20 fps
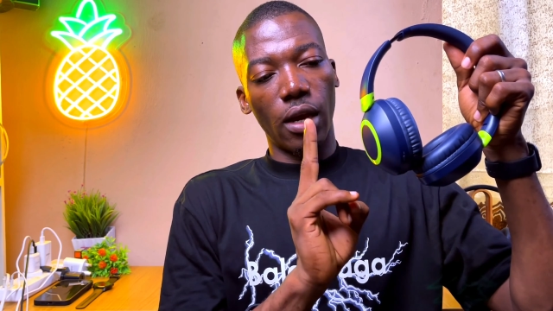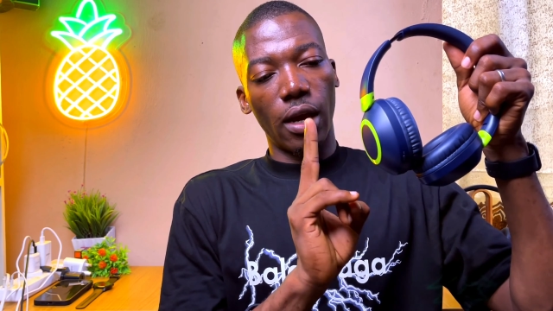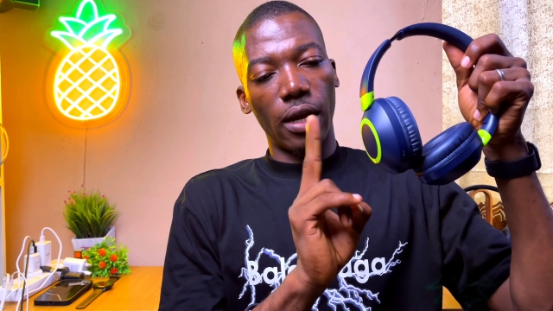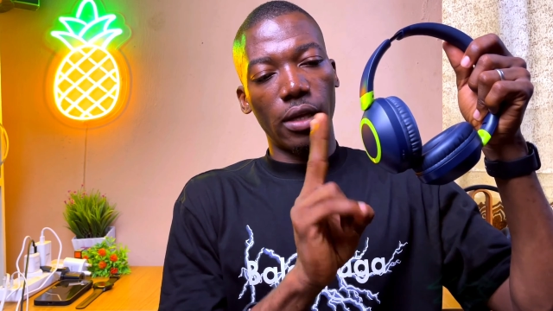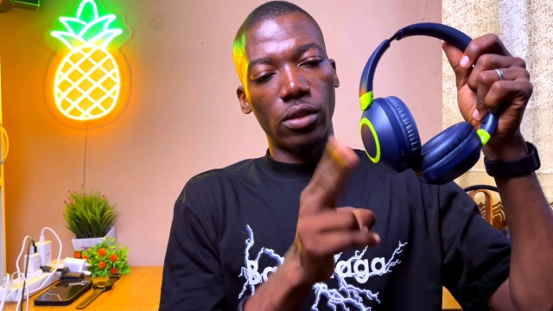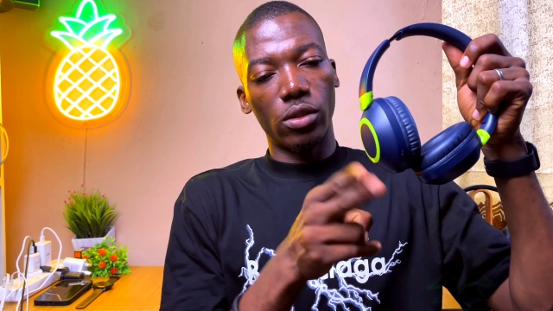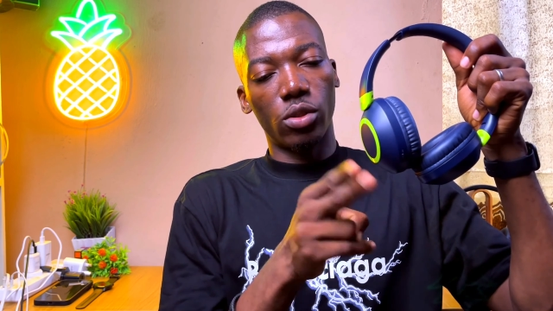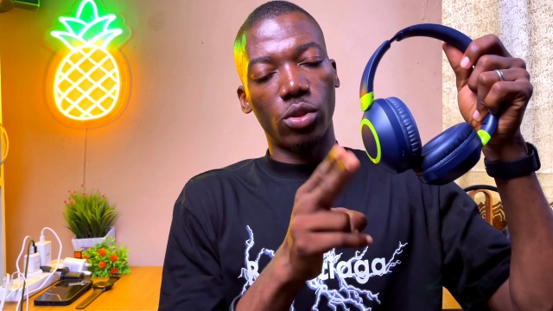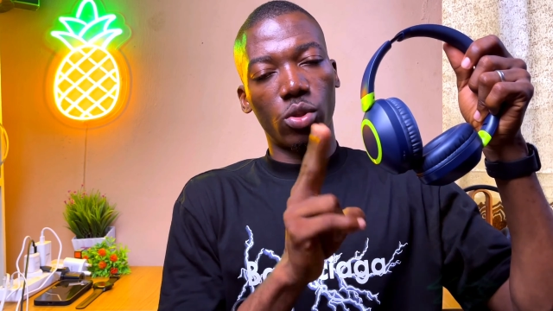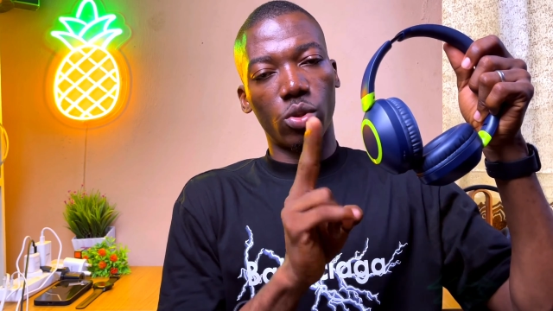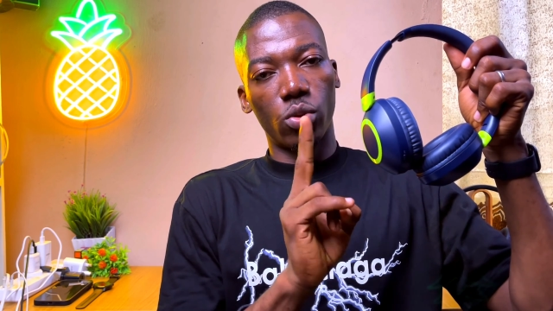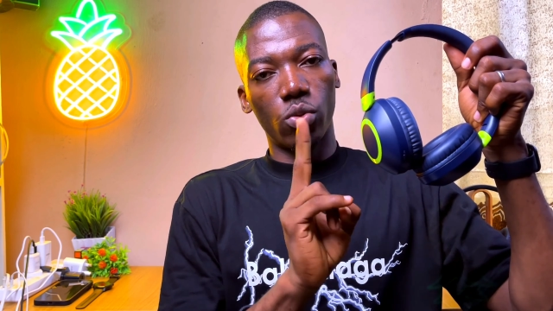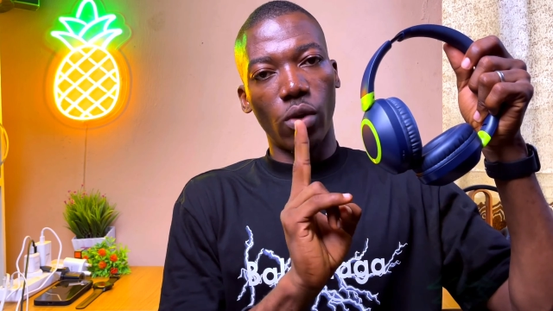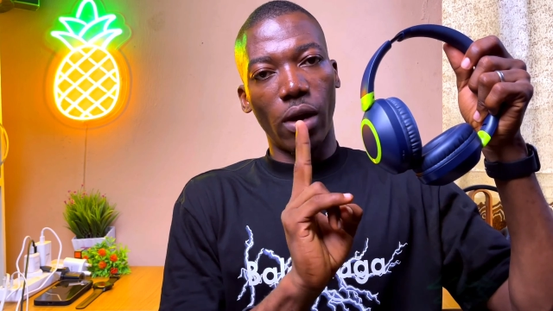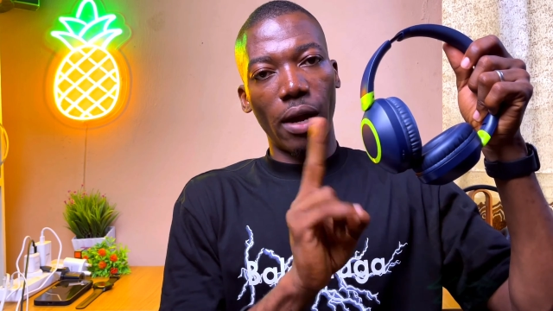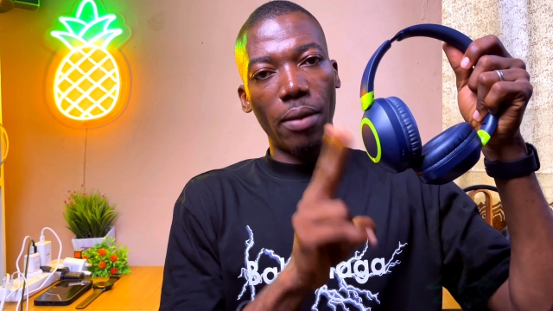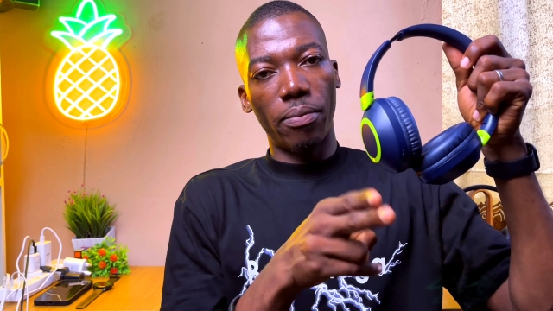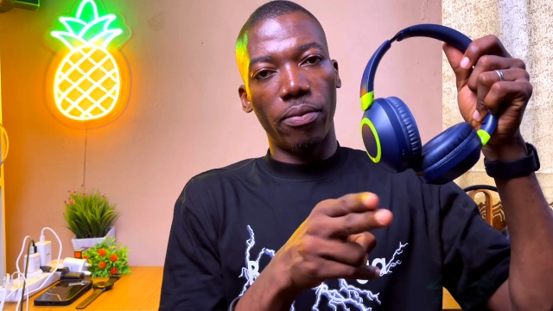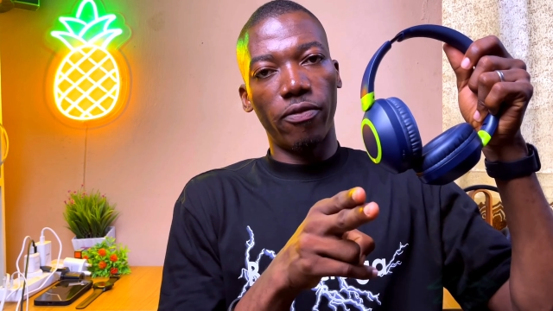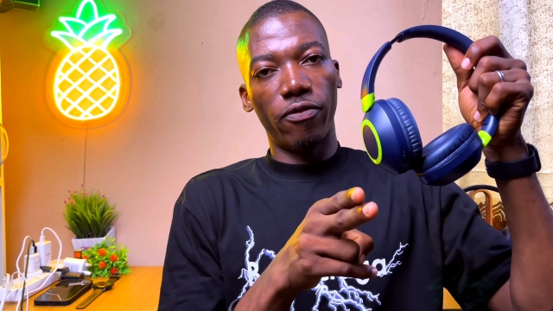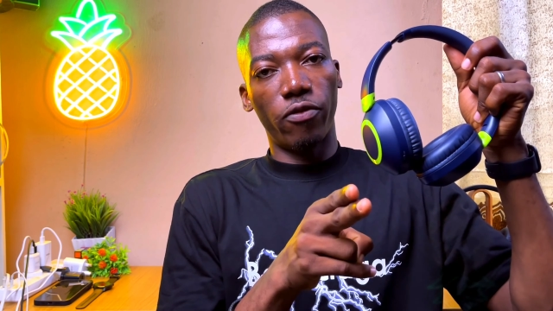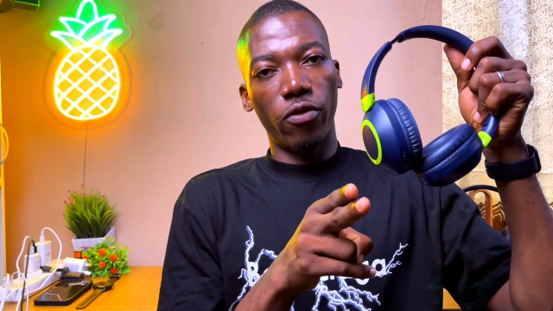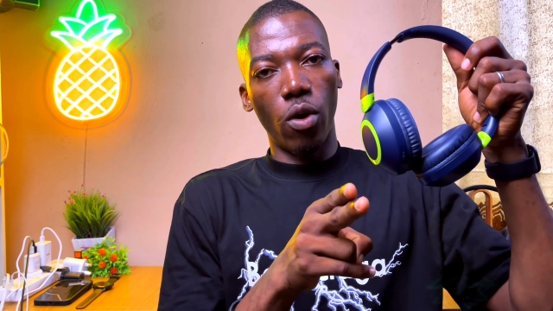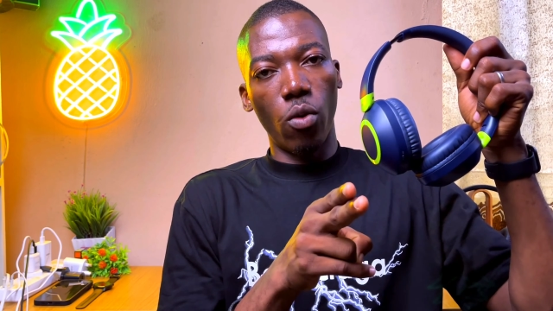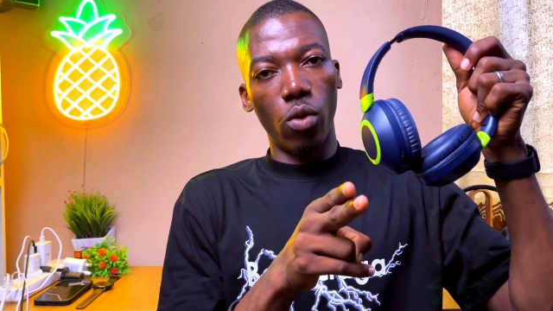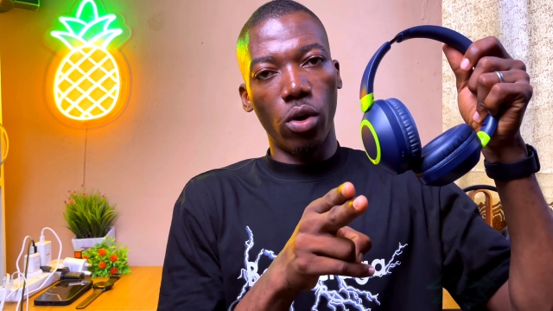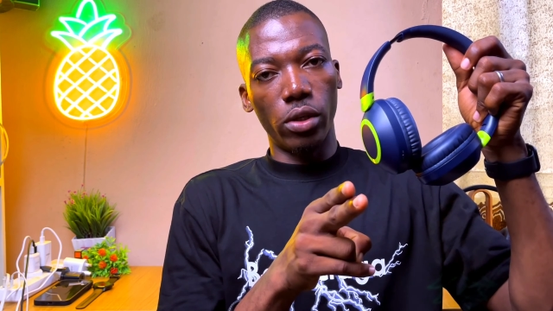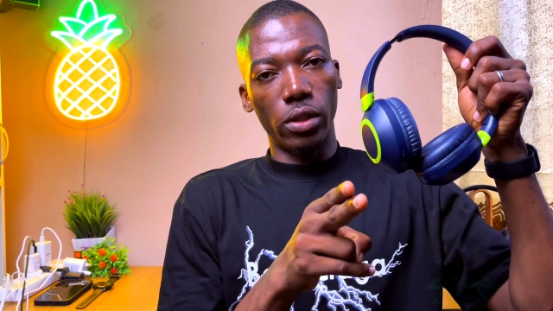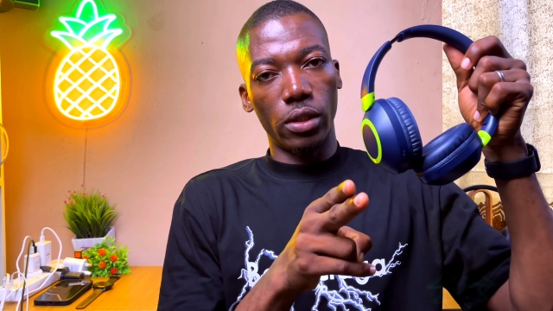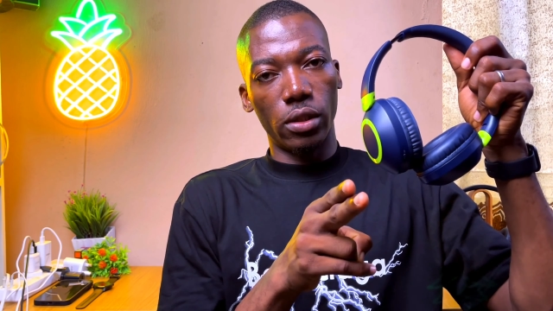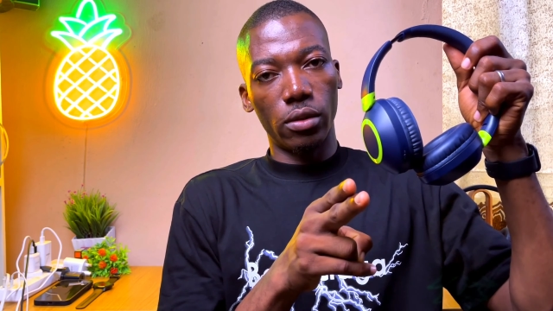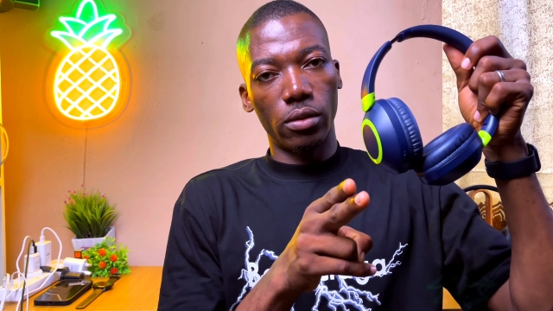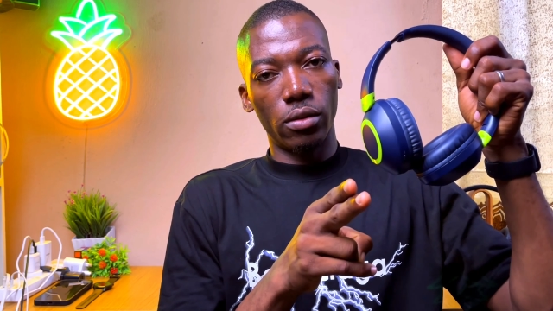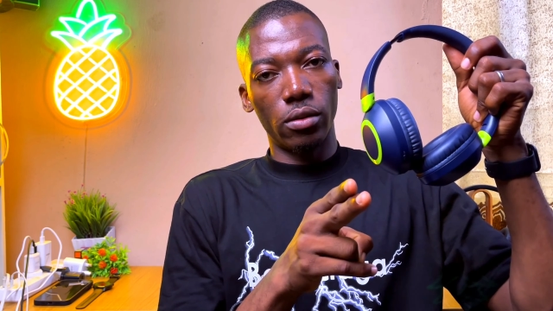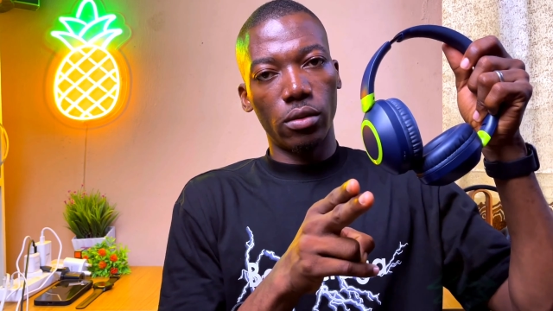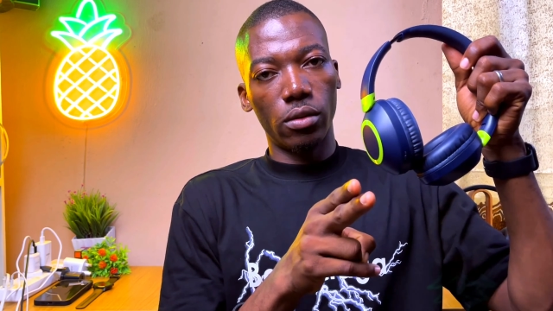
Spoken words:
and swipe forward